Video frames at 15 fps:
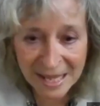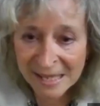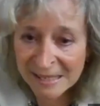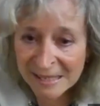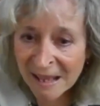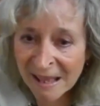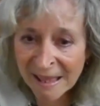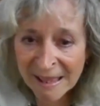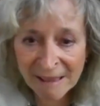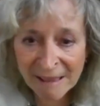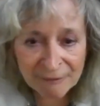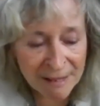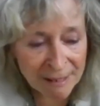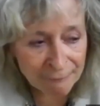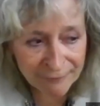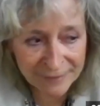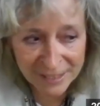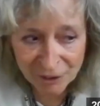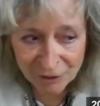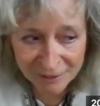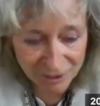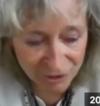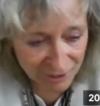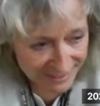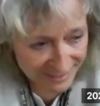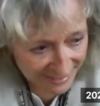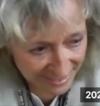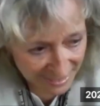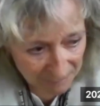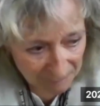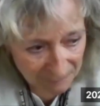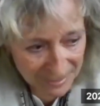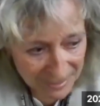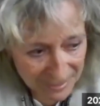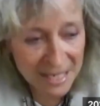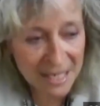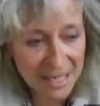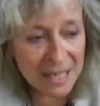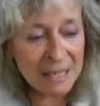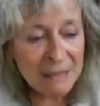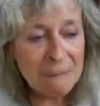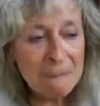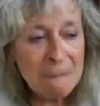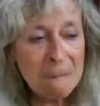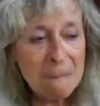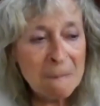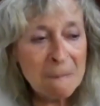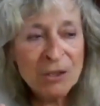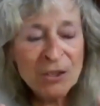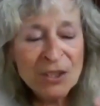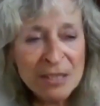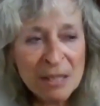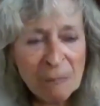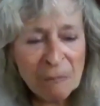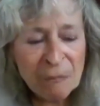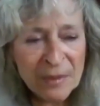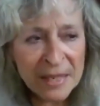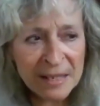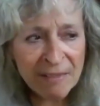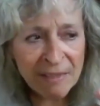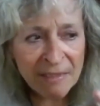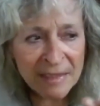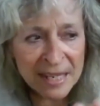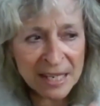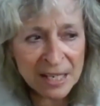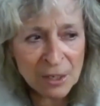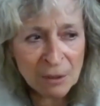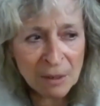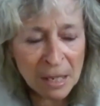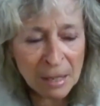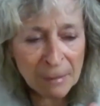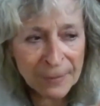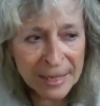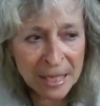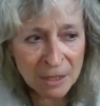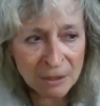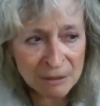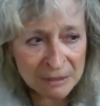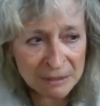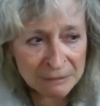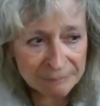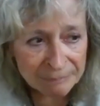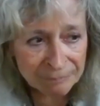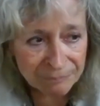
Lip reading: And I have not finished digesting it, but there's something there about